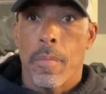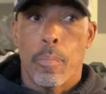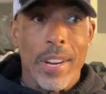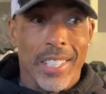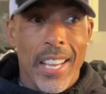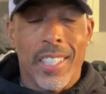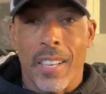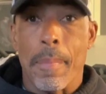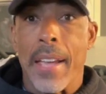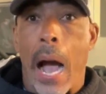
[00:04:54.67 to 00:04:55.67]
present to
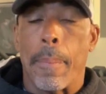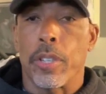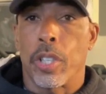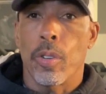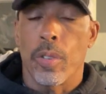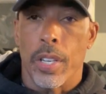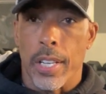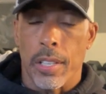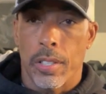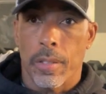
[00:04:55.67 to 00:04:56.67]
me
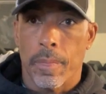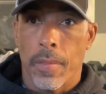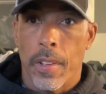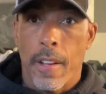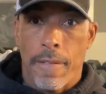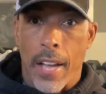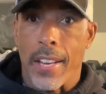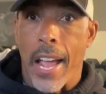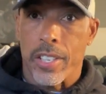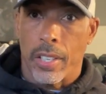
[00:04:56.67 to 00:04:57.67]
opportunities
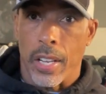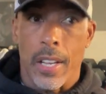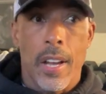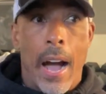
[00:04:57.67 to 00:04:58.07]
financially,